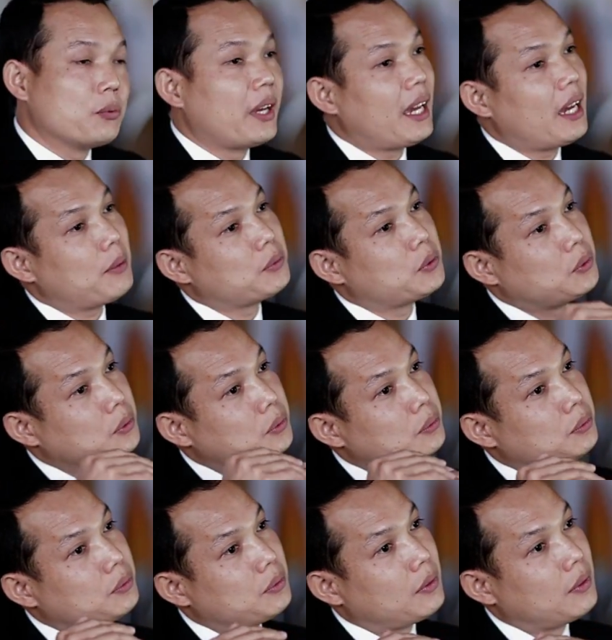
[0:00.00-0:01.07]
We have to
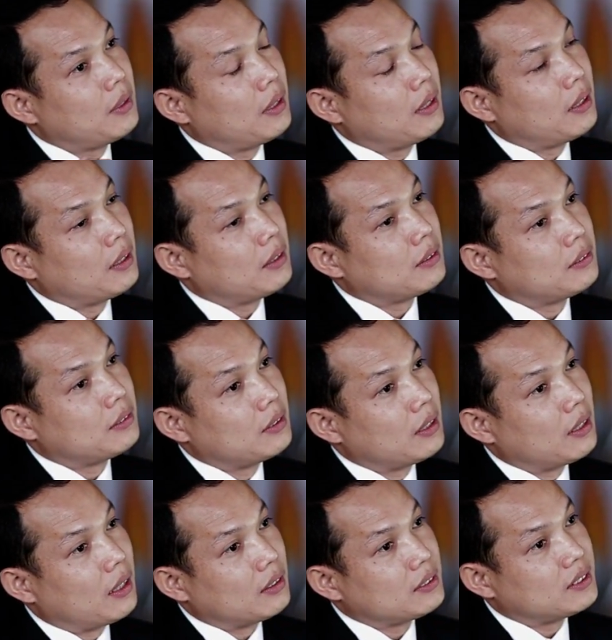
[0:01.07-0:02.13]

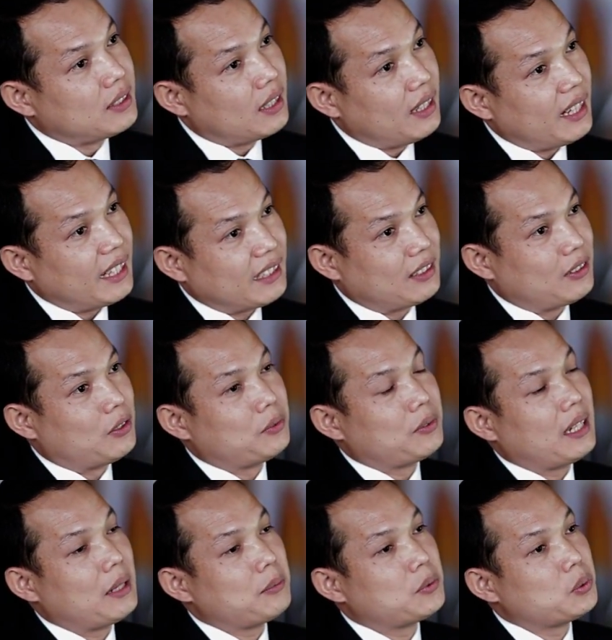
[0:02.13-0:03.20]
select or
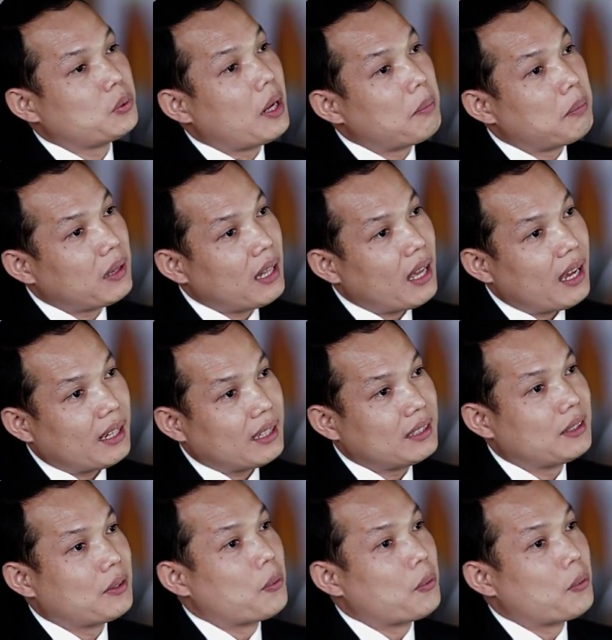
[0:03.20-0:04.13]
we have to apply